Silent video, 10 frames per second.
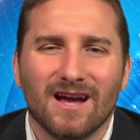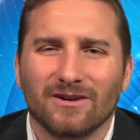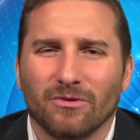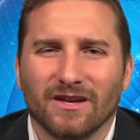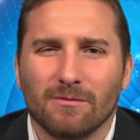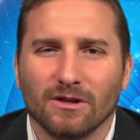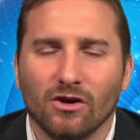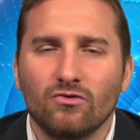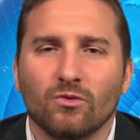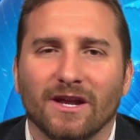I don't think I'm
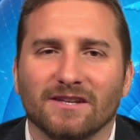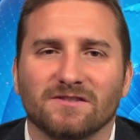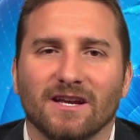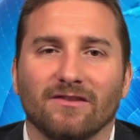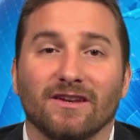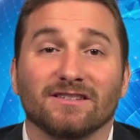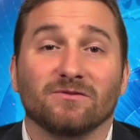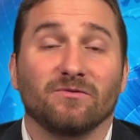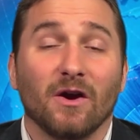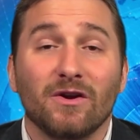alone when I say that
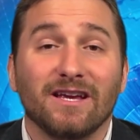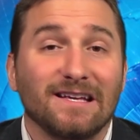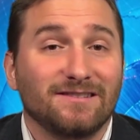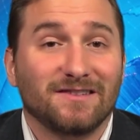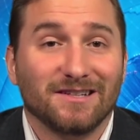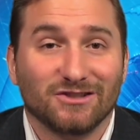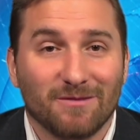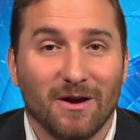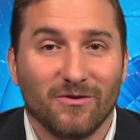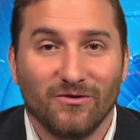it's very easy to
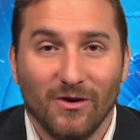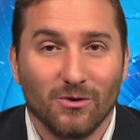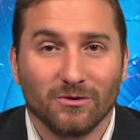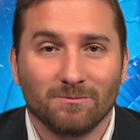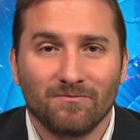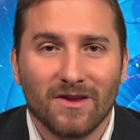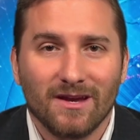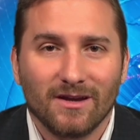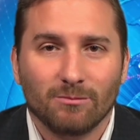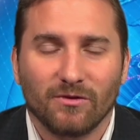check my phone.
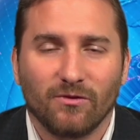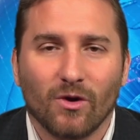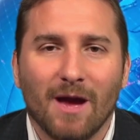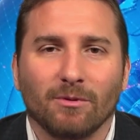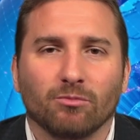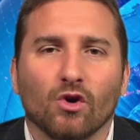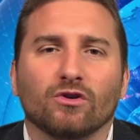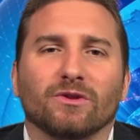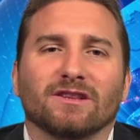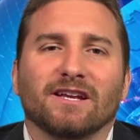And before Apple
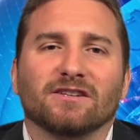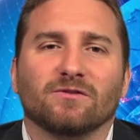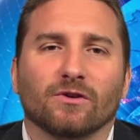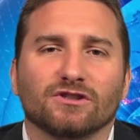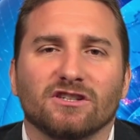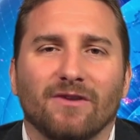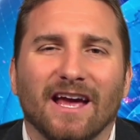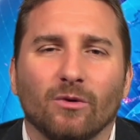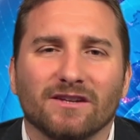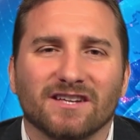broke it with the latest version of
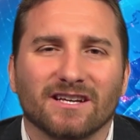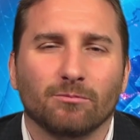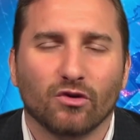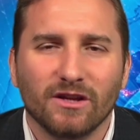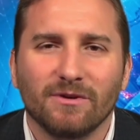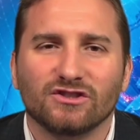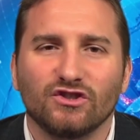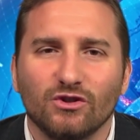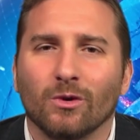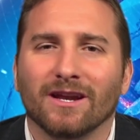iOS, I could pretty
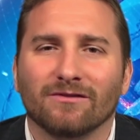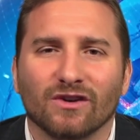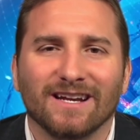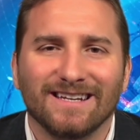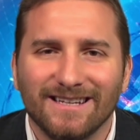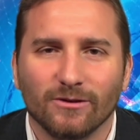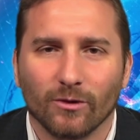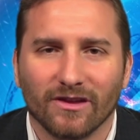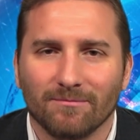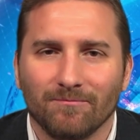much do whatever I needed
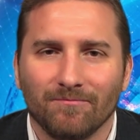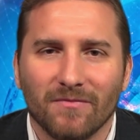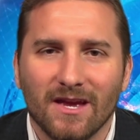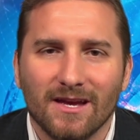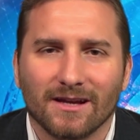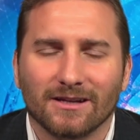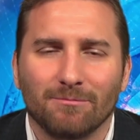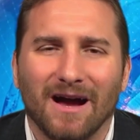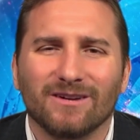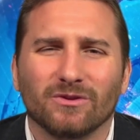with it.
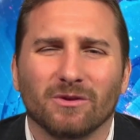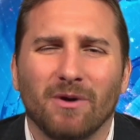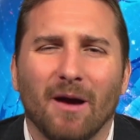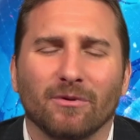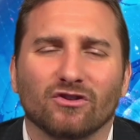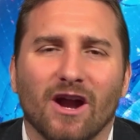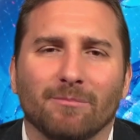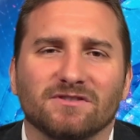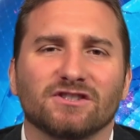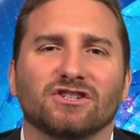Combined with the popular
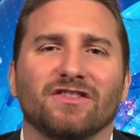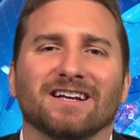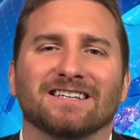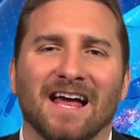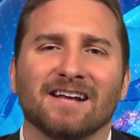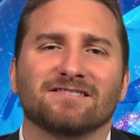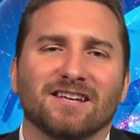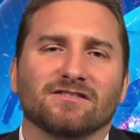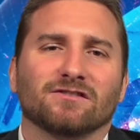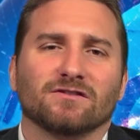opposition that glass
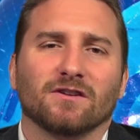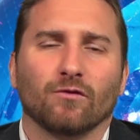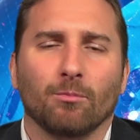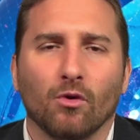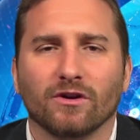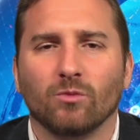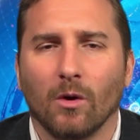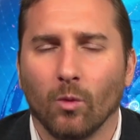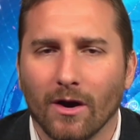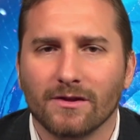testers have reported
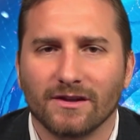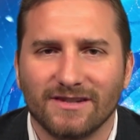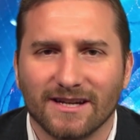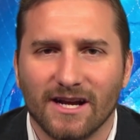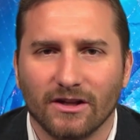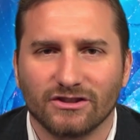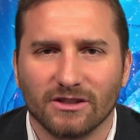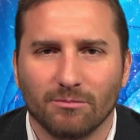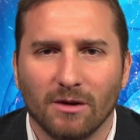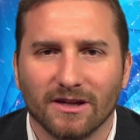while wearing the technology
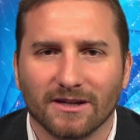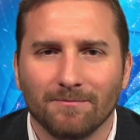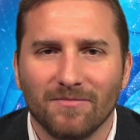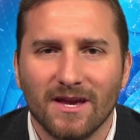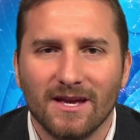in public,